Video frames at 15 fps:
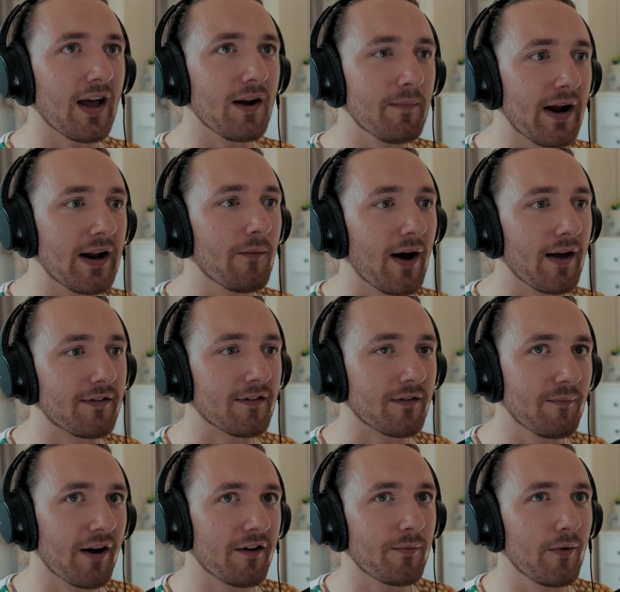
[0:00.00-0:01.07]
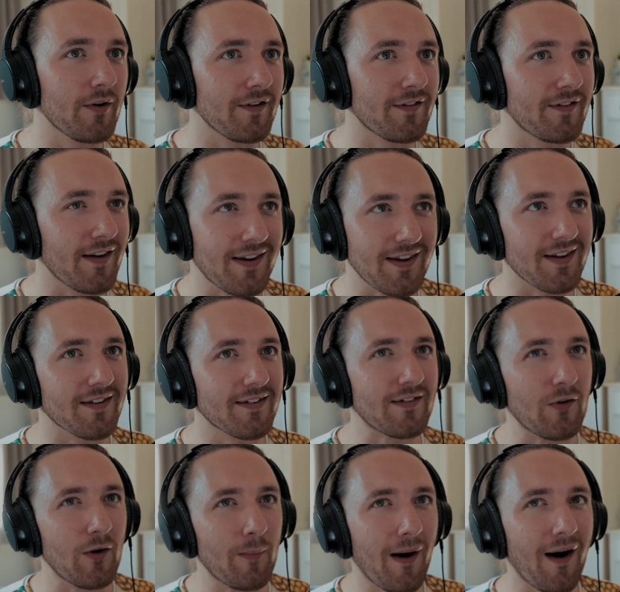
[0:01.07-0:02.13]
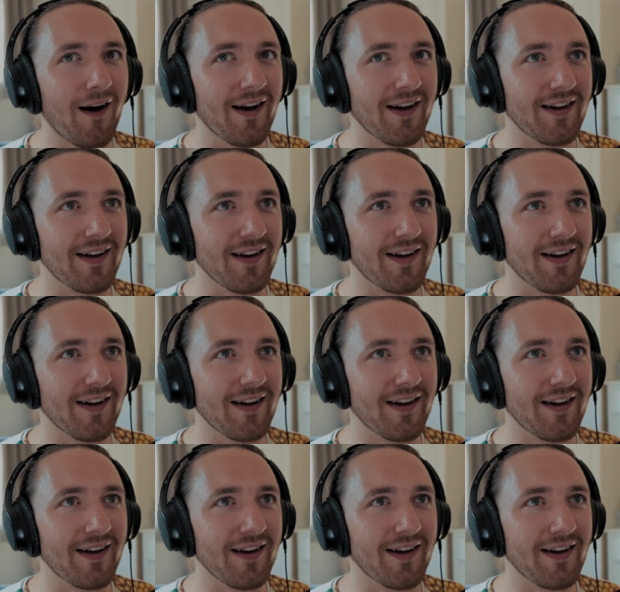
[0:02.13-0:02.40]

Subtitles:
in many ways is much more insidious to a party.